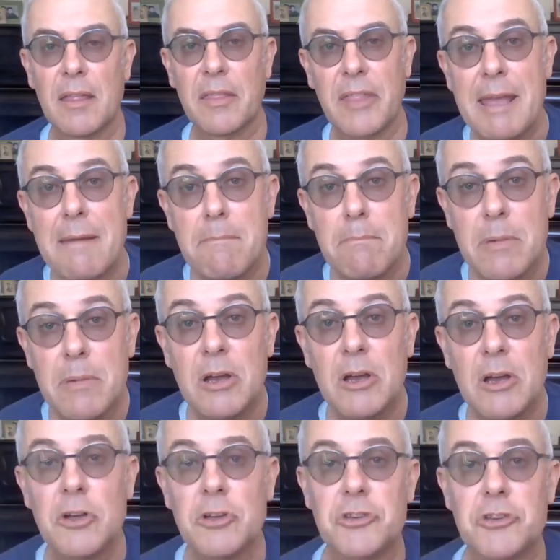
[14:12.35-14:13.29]
They
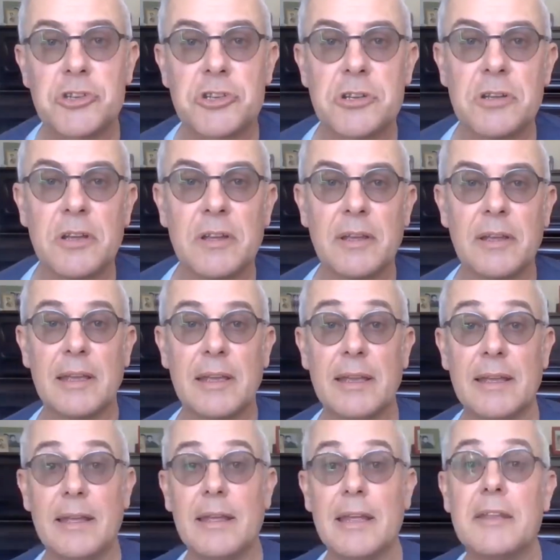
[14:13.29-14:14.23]
emerged
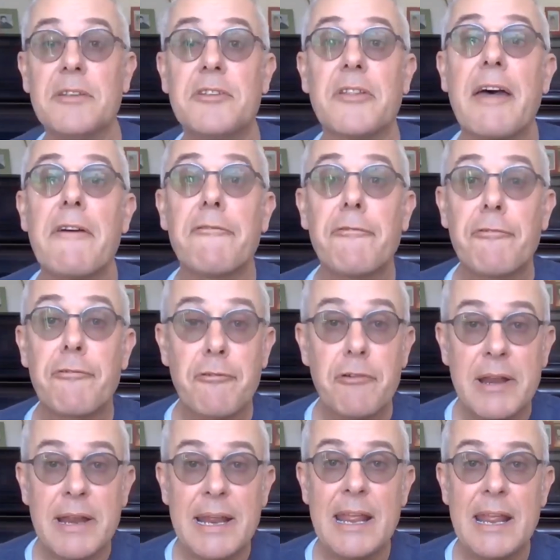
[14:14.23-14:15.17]
into that
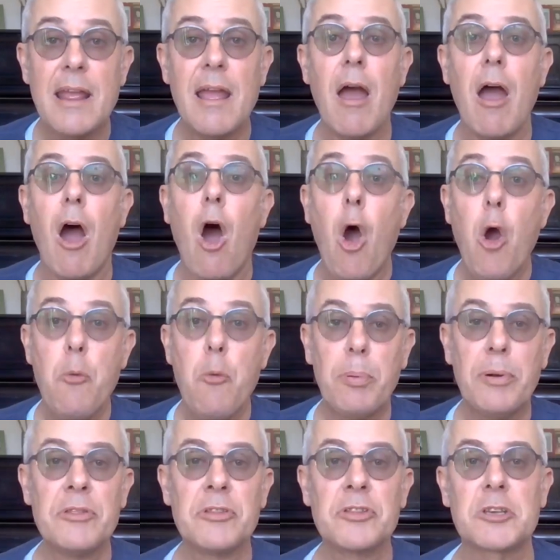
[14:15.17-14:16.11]
free,
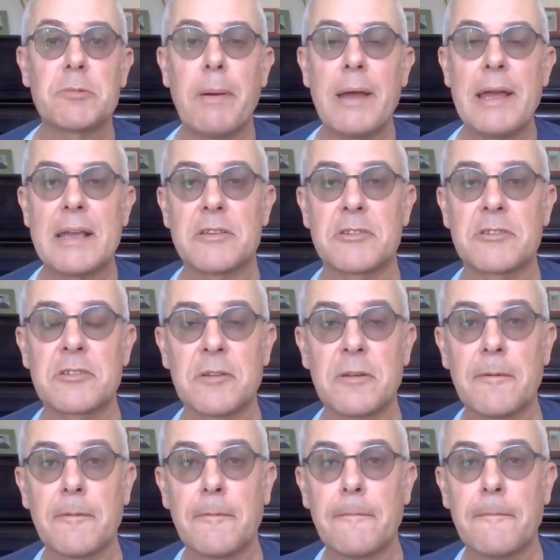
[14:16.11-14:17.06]
open space.
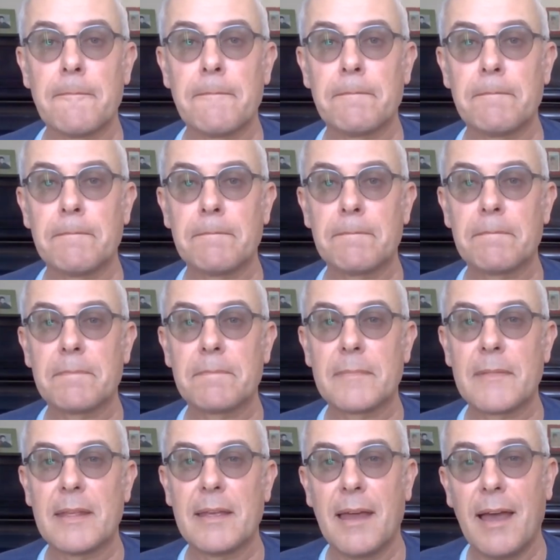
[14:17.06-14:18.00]

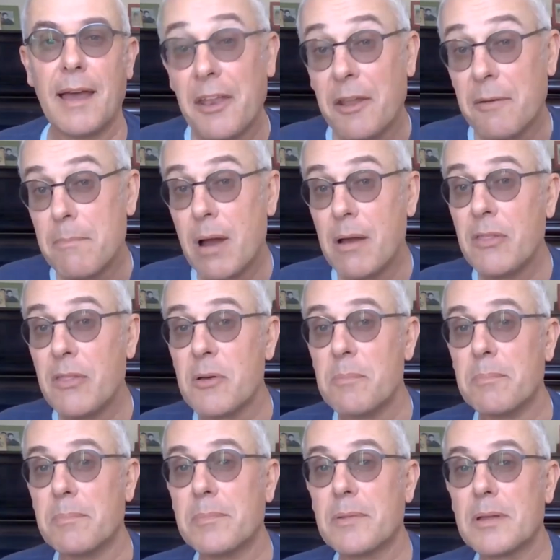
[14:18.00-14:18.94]
And among
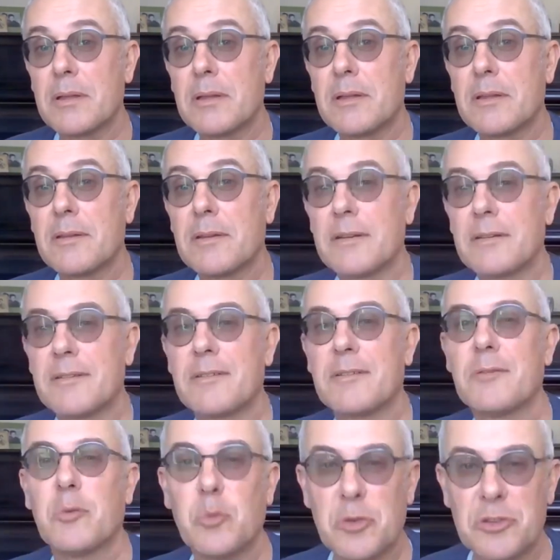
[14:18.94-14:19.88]
them
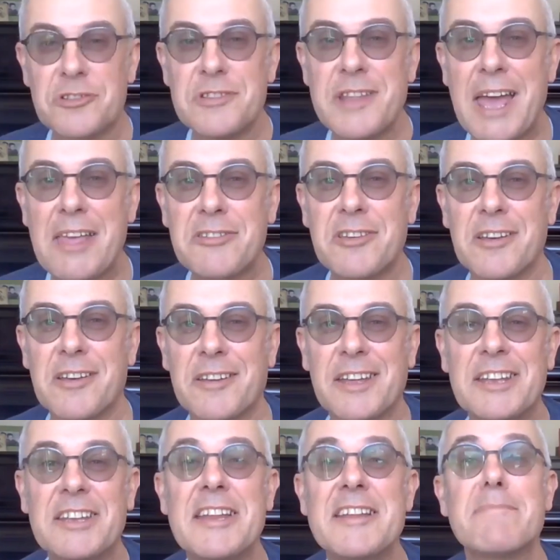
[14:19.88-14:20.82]
was Nazar
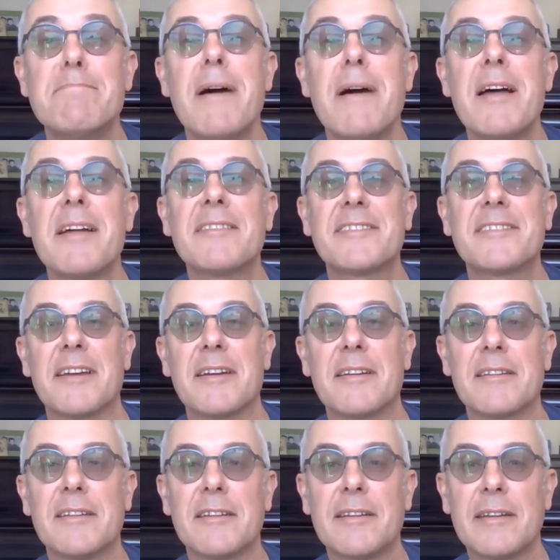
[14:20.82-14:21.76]
and his
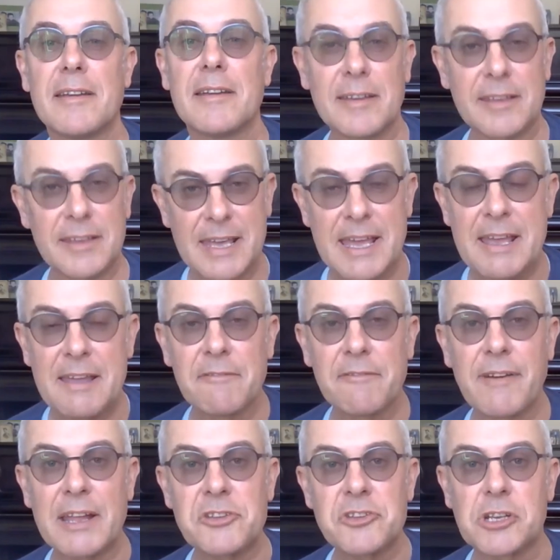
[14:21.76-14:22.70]
master, King
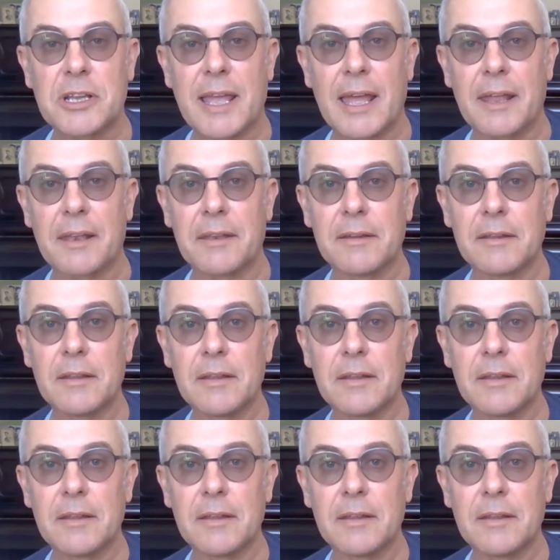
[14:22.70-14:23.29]
Vachagan.